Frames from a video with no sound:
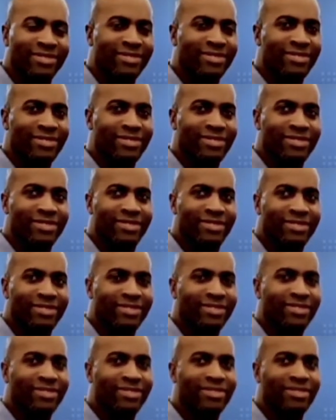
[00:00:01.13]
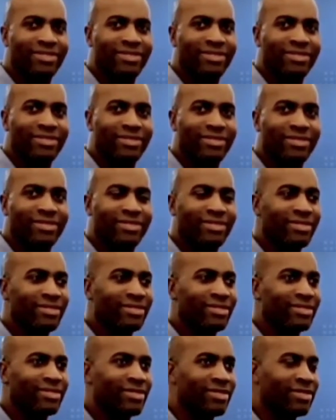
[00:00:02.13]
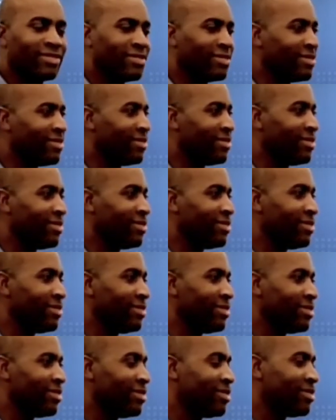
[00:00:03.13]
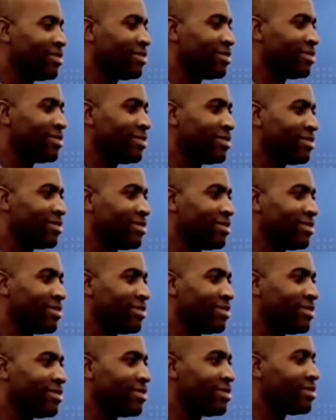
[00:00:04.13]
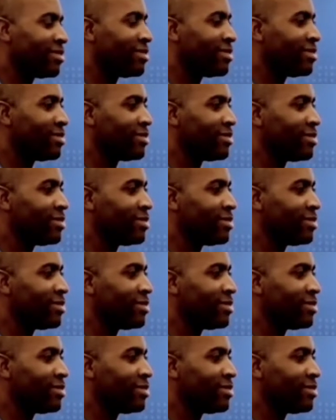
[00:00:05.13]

No words are spoken by the person on screen.